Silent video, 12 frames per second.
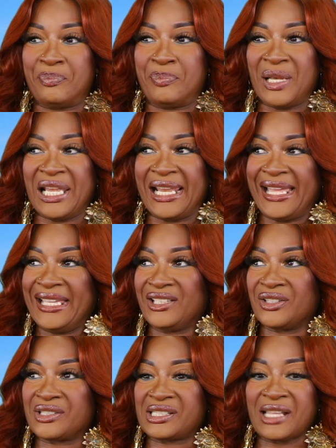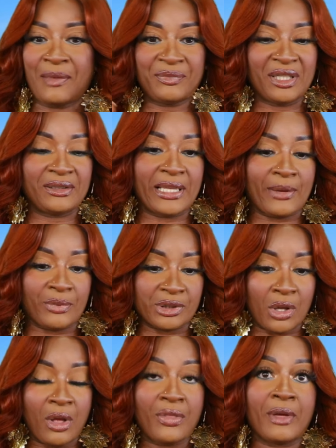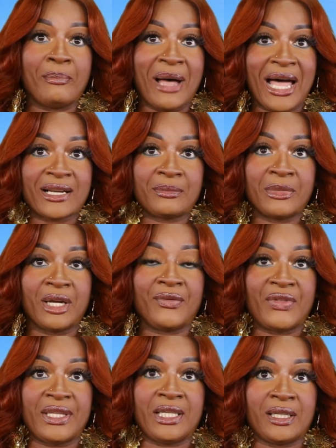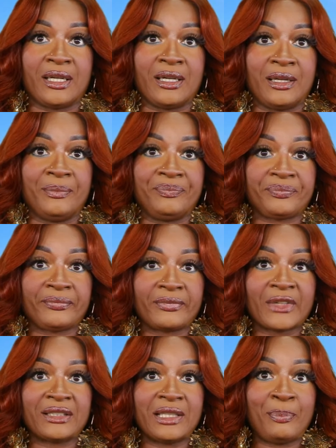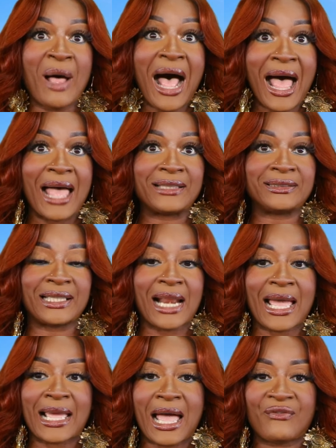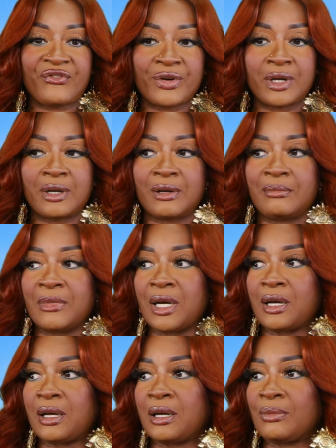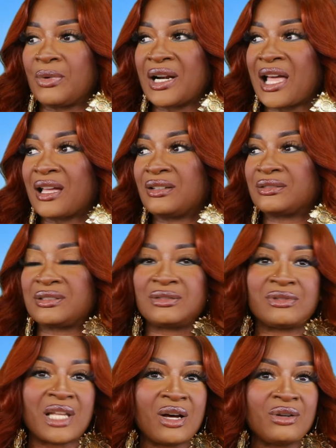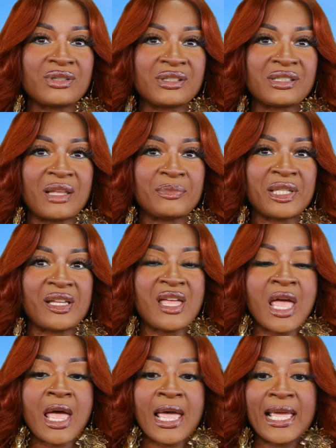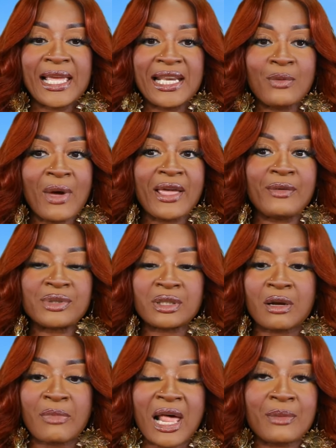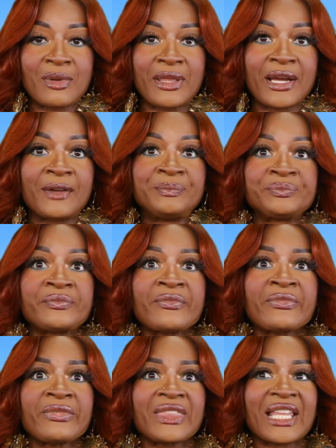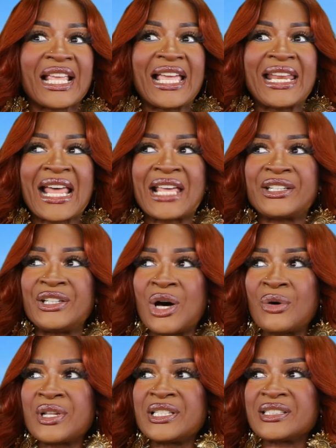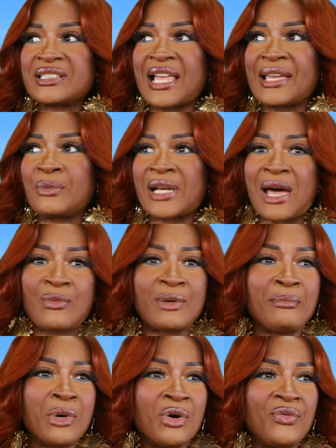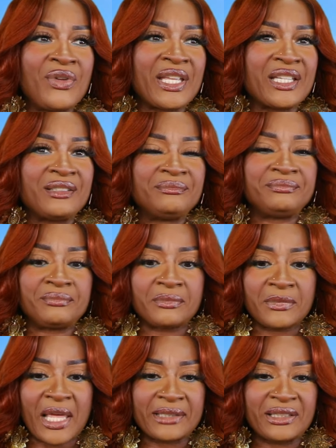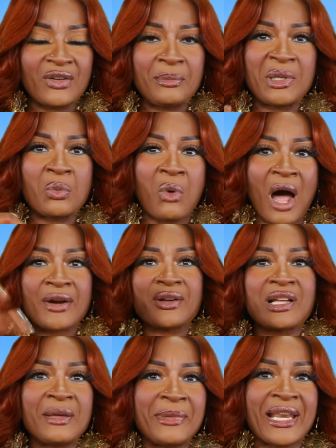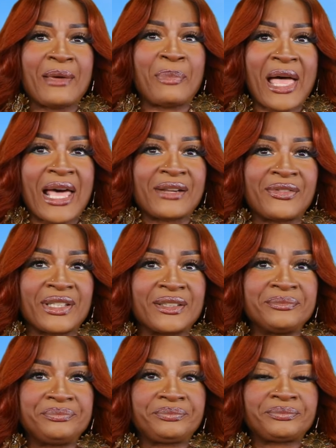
plate or something that was on the bottom of the pot that I got from, where did I go to? Lowe's or something? Anyway, it was on the bottom of there. And I noticed, like, when I would move it, like, there would be water coming up out of it.